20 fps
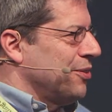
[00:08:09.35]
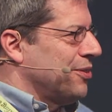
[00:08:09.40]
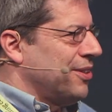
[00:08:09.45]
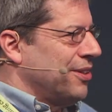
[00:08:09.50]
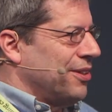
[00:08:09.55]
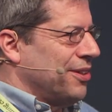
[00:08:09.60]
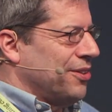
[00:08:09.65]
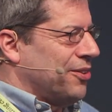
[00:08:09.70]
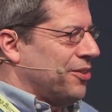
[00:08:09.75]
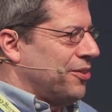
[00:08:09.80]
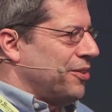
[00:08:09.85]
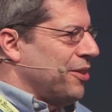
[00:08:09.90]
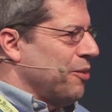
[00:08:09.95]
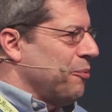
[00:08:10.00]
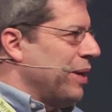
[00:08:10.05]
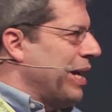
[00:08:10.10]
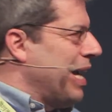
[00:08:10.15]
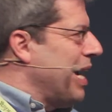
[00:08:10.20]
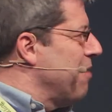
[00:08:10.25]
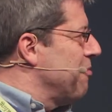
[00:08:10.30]
to learn that
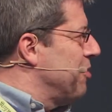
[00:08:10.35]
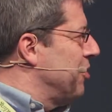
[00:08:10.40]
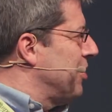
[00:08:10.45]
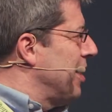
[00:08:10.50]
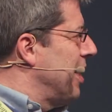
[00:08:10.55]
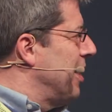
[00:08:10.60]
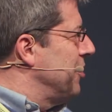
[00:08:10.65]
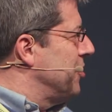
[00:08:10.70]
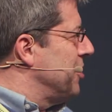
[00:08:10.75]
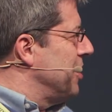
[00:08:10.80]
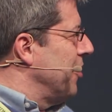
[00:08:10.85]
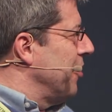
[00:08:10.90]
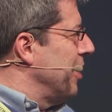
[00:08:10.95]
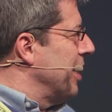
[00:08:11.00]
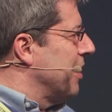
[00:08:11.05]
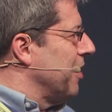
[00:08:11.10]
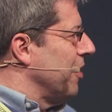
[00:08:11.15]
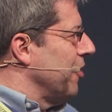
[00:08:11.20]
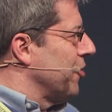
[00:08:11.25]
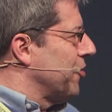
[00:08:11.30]
we have this engineering
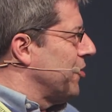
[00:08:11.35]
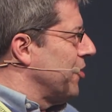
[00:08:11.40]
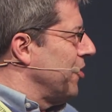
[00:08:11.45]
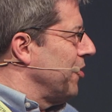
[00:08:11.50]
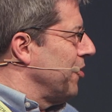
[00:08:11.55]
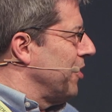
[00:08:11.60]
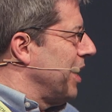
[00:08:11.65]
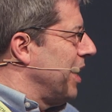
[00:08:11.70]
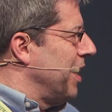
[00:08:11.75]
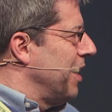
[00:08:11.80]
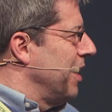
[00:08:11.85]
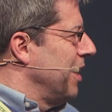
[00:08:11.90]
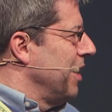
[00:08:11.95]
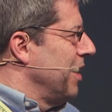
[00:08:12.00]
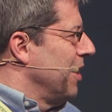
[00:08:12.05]
culture that